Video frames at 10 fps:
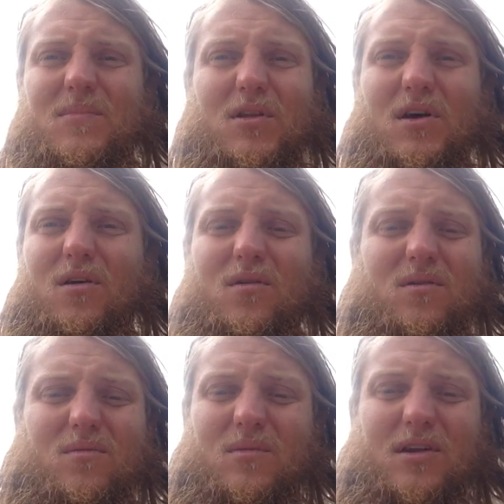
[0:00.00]
you know.
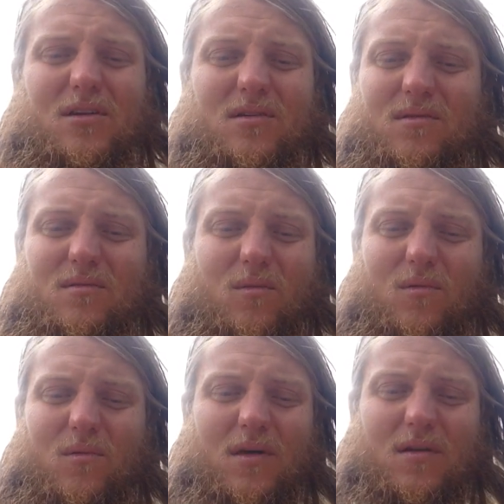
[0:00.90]
When
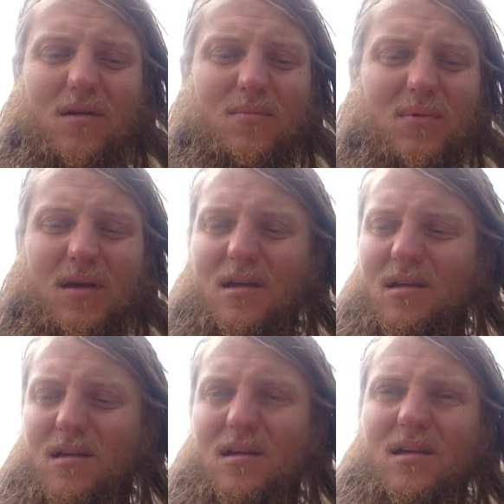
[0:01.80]
whether it be
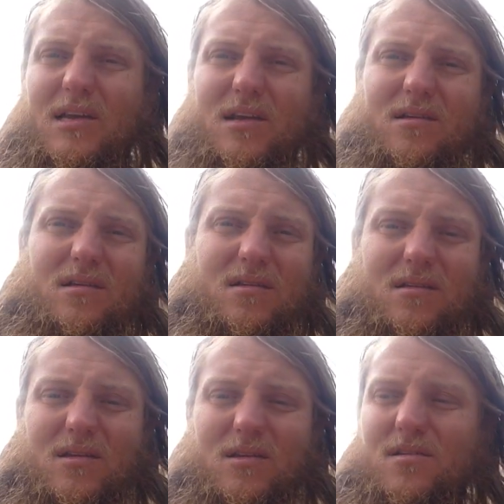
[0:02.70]

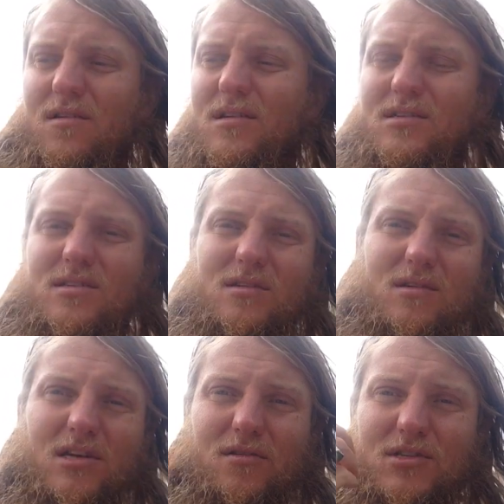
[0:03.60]
you're
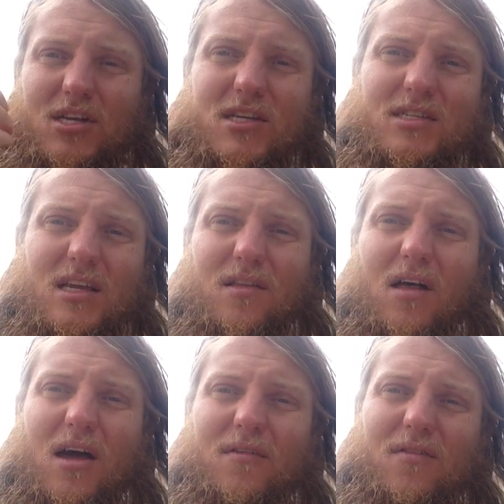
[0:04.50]
ingesting
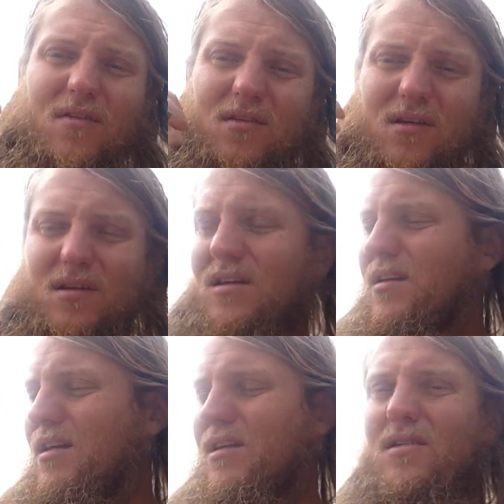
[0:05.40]
life,
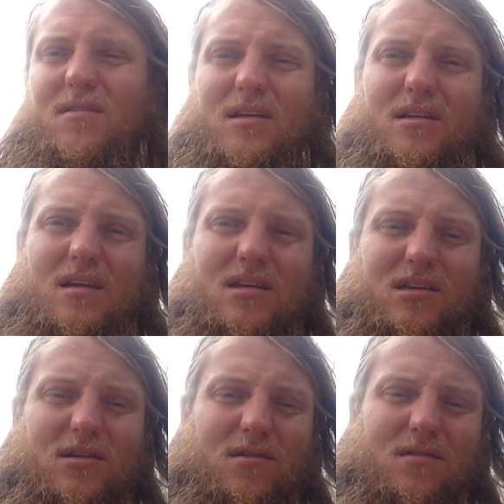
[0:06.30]

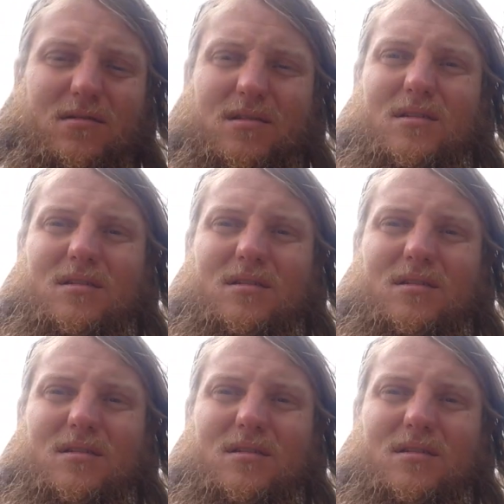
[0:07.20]
and you're